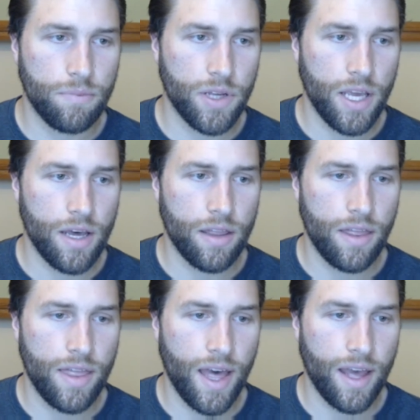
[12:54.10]

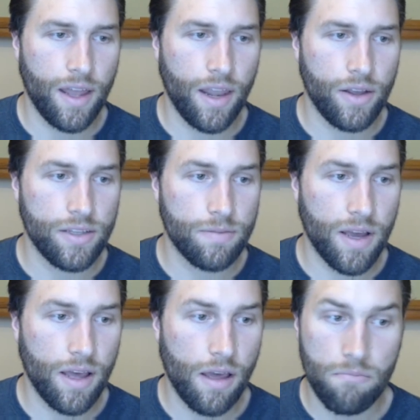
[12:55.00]
yeah, that is
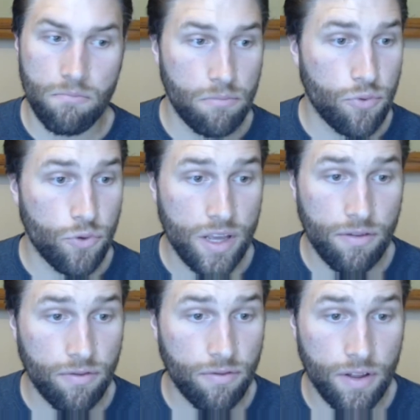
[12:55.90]
my
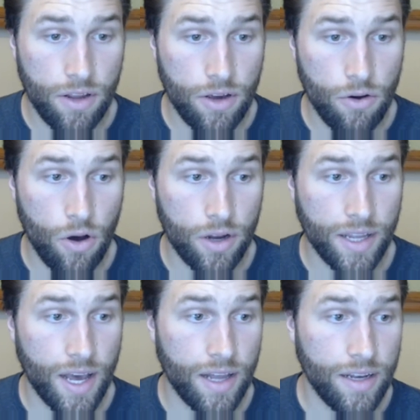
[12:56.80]
brief video
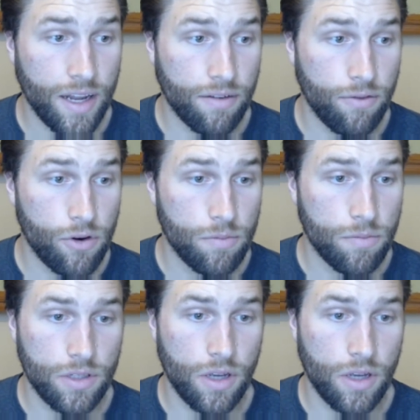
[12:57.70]
on contact forms.